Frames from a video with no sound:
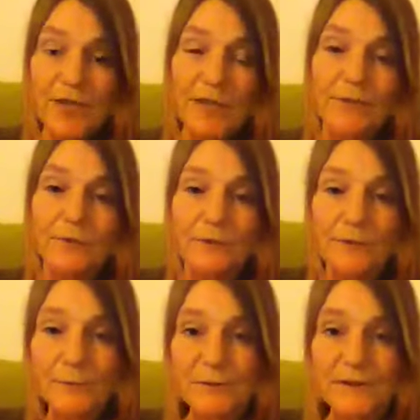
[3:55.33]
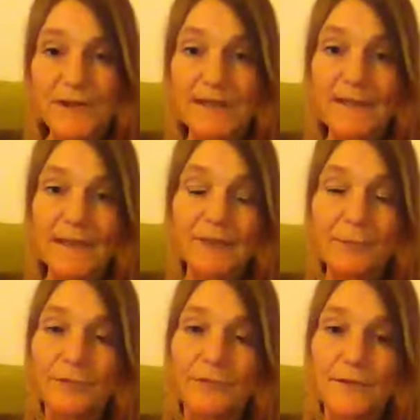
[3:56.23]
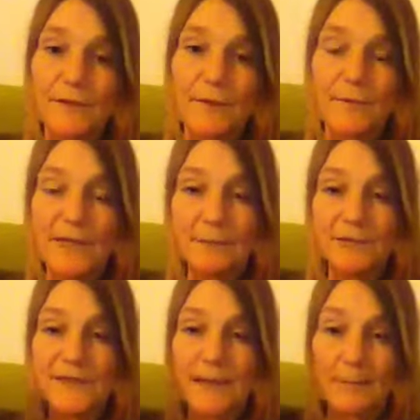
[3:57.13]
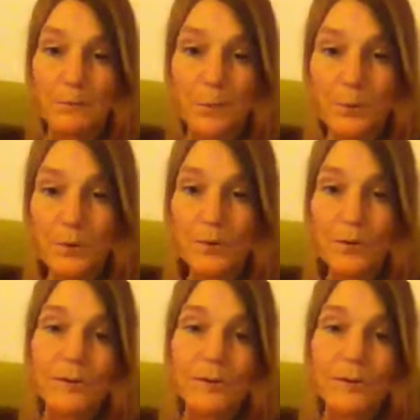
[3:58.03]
I can do it with percentage, so many percent more,